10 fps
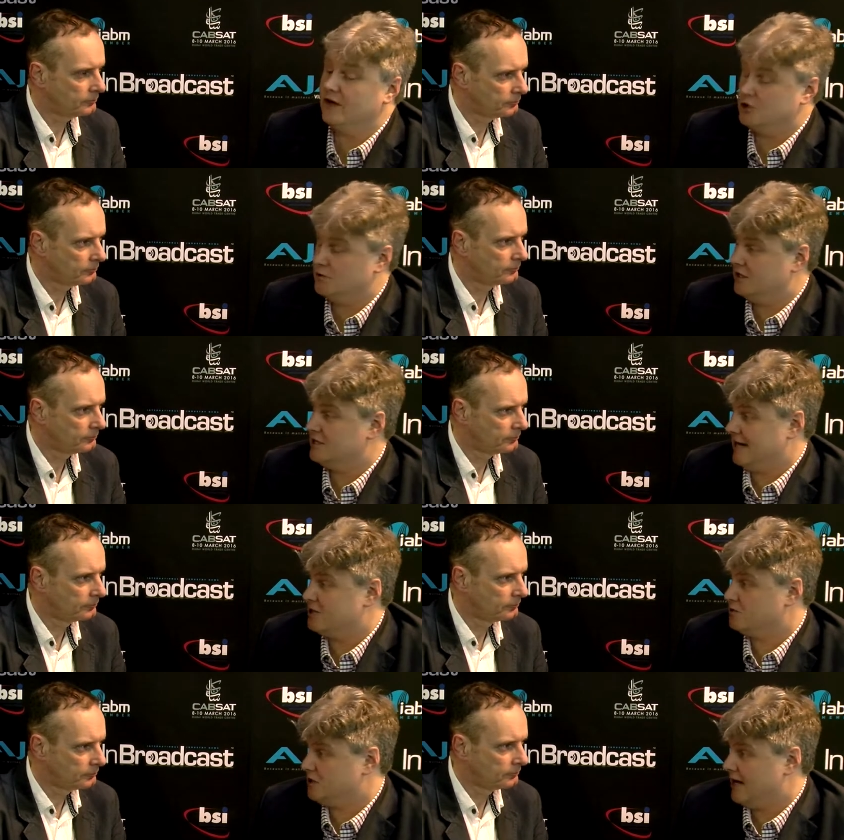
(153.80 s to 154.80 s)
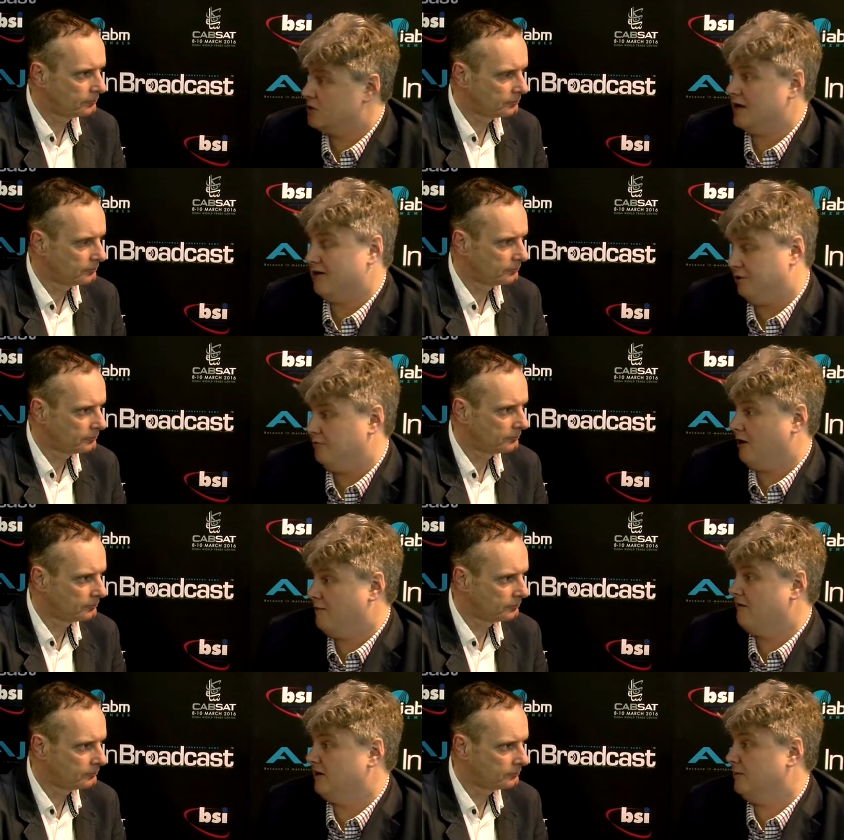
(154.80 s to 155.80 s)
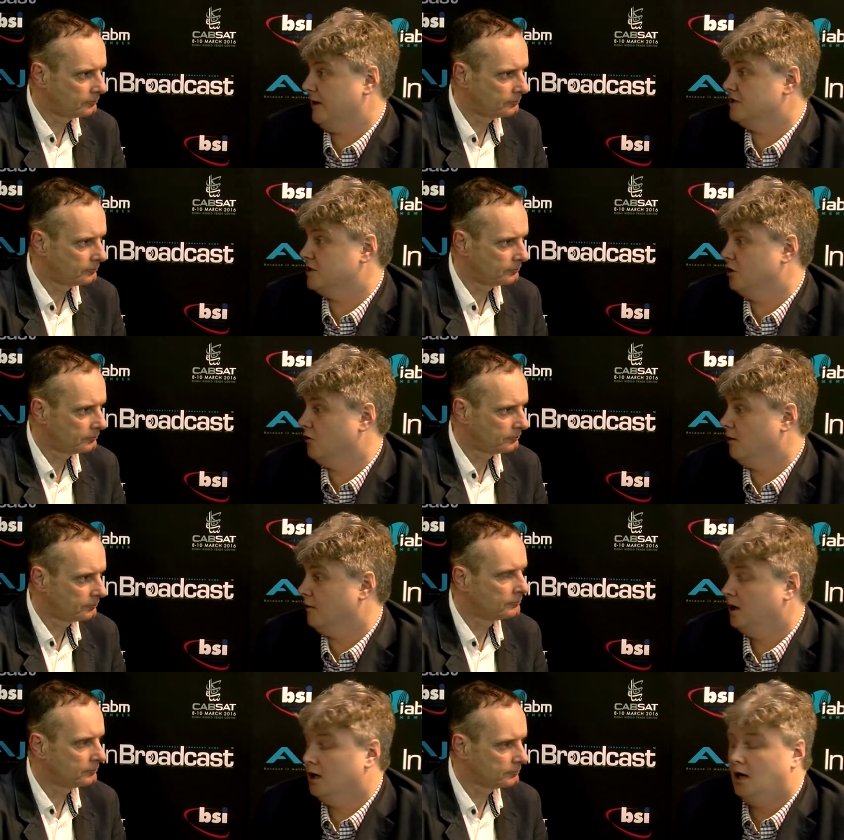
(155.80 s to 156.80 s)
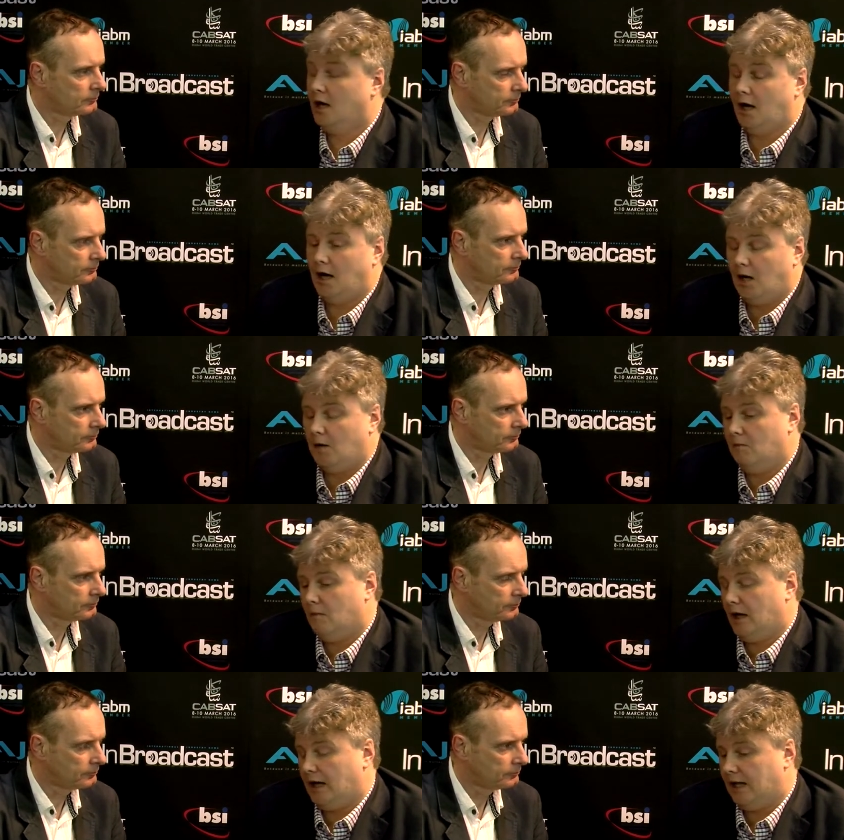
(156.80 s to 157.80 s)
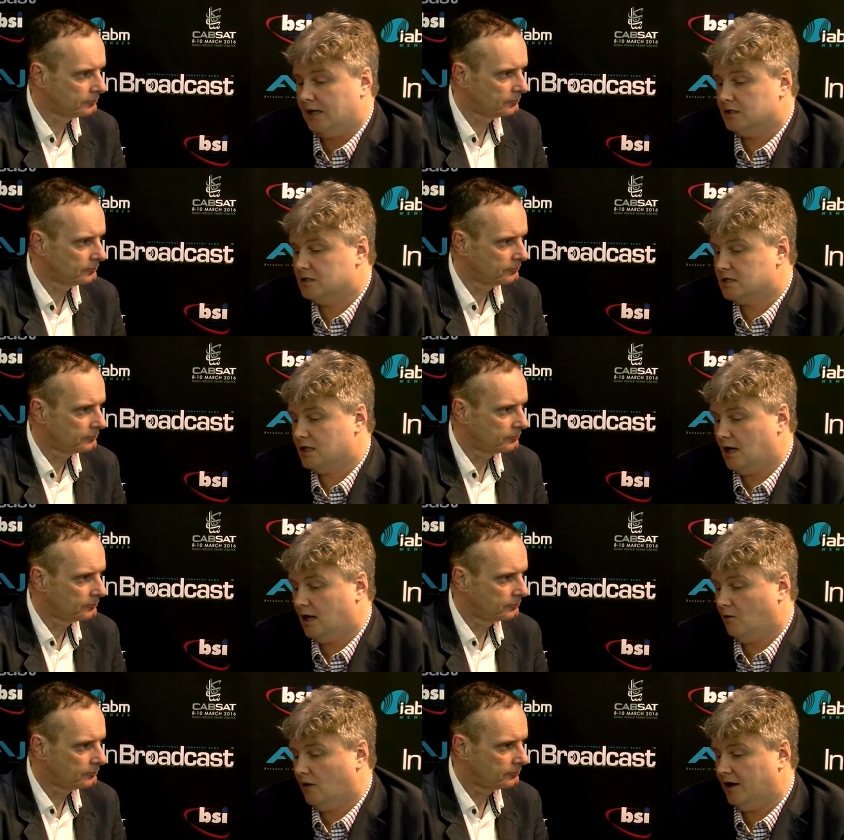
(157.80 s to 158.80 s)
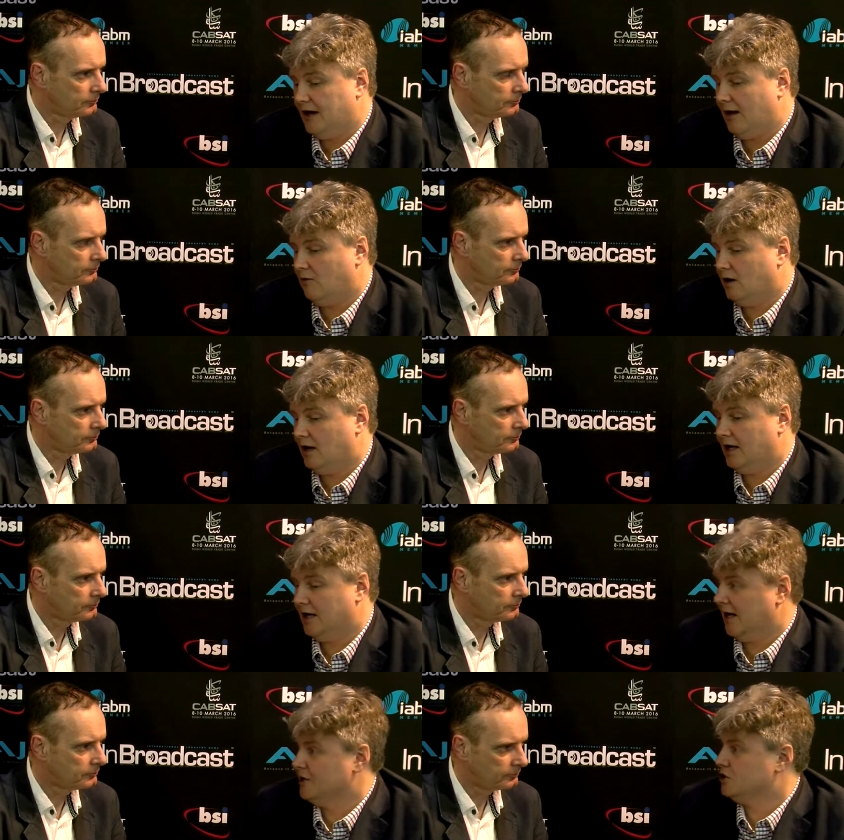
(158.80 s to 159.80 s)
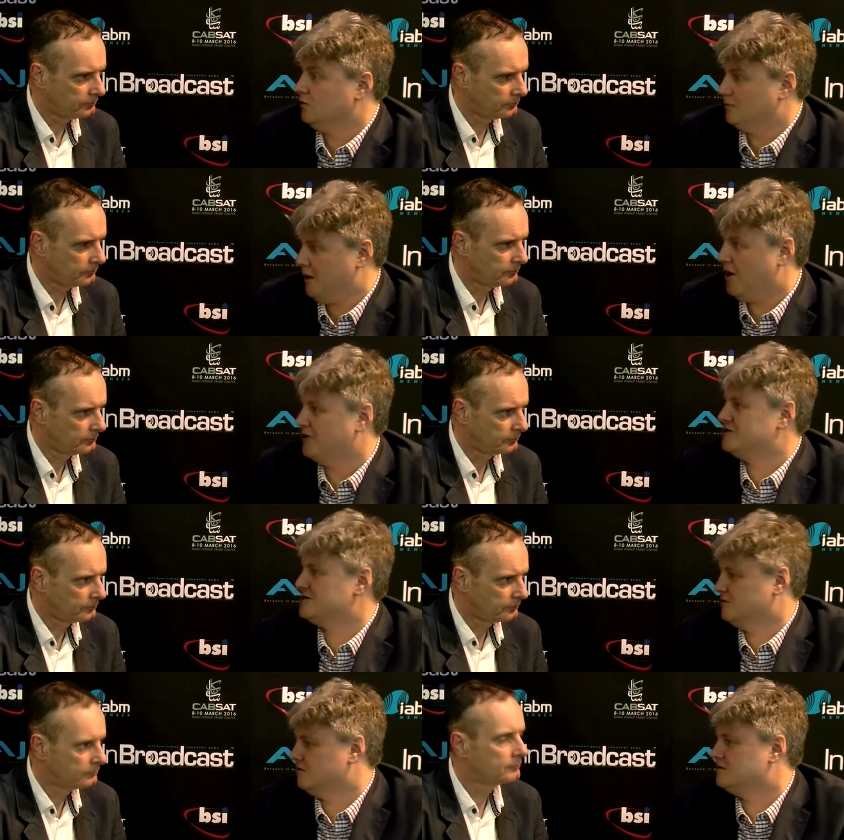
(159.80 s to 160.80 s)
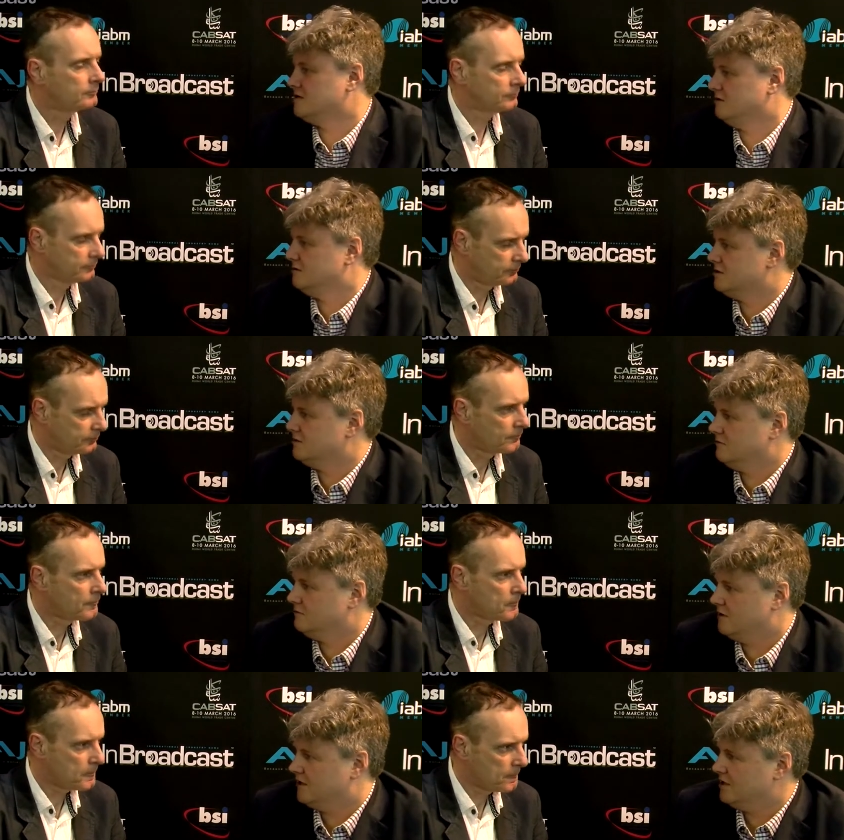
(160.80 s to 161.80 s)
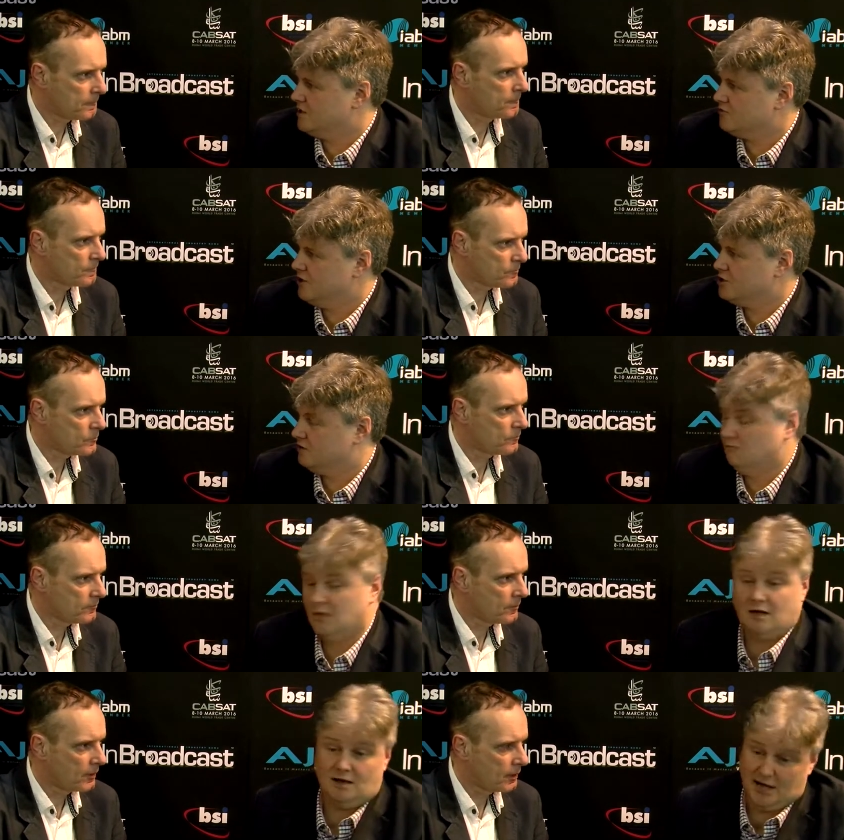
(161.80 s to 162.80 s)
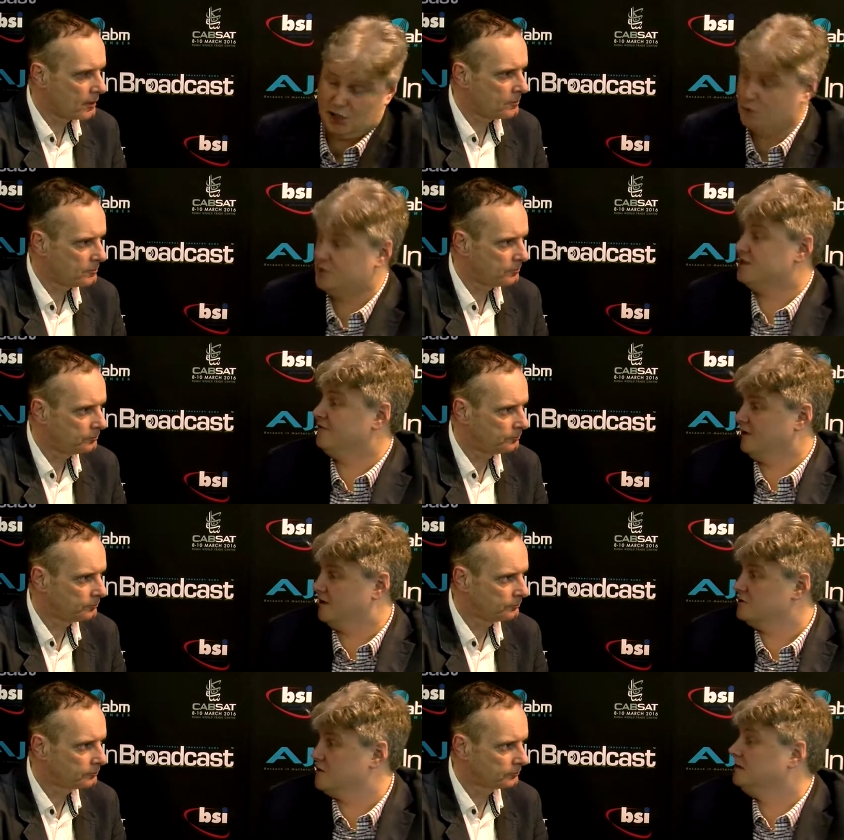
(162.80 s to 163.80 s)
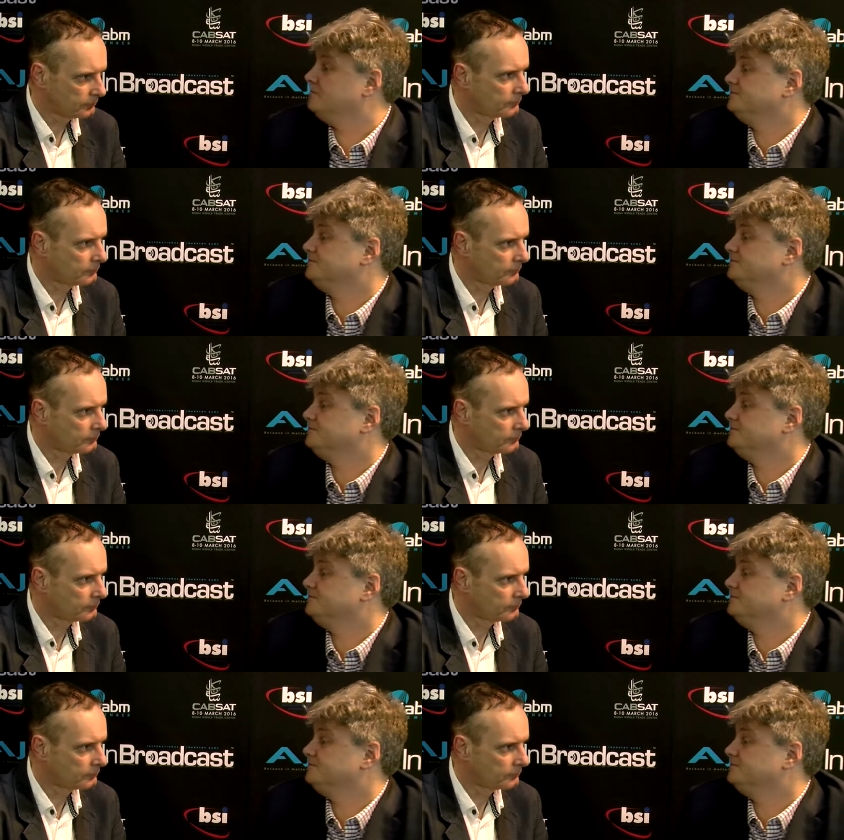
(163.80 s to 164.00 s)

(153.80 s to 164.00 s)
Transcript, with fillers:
Speaker 1: into an international sales. We have been primarily based in Europe. Um, and uh, we are now uh, engaging with partners to, to, to work in this region and Asia Pacific as well.